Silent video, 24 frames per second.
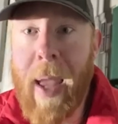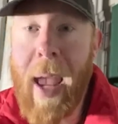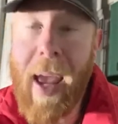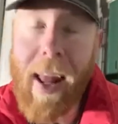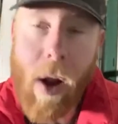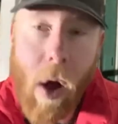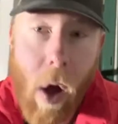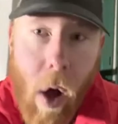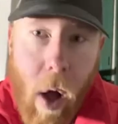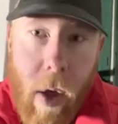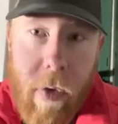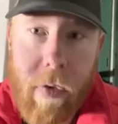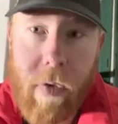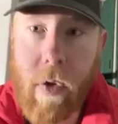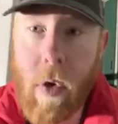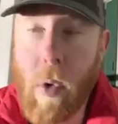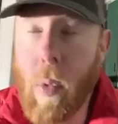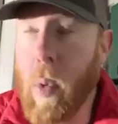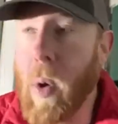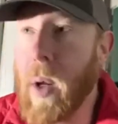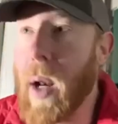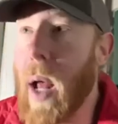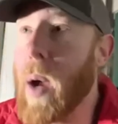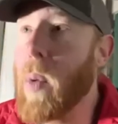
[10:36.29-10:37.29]
And also,
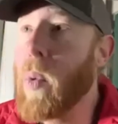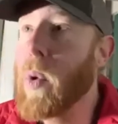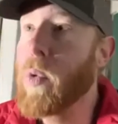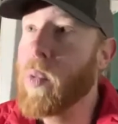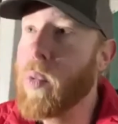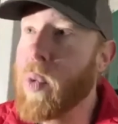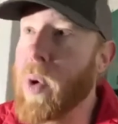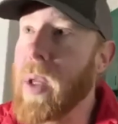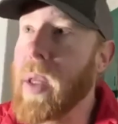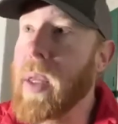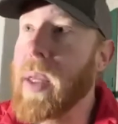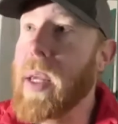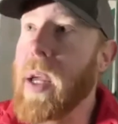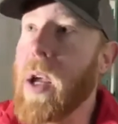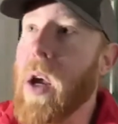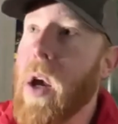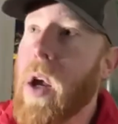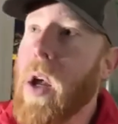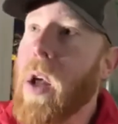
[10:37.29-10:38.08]
what I would really